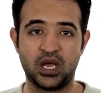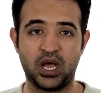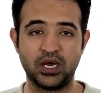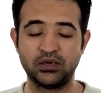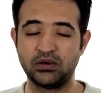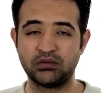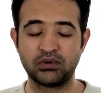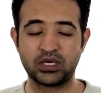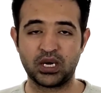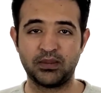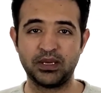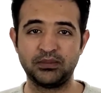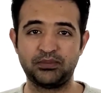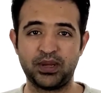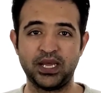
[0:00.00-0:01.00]
I don't
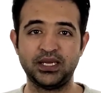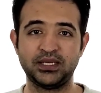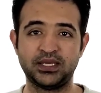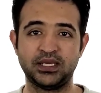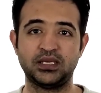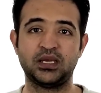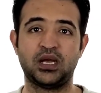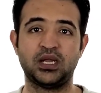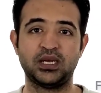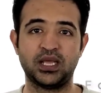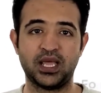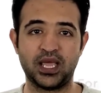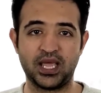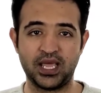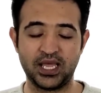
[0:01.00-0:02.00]
recommend painting on
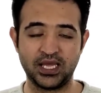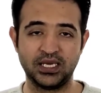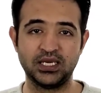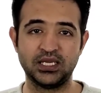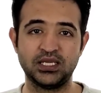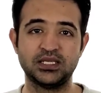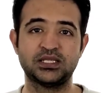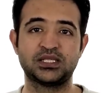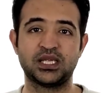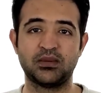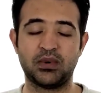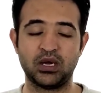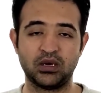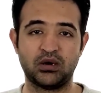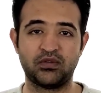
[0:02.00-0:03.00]
any
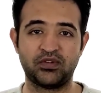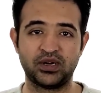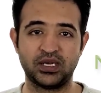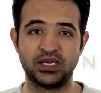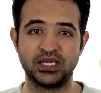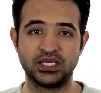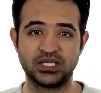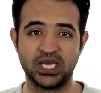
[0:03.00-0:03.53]
semi-overlay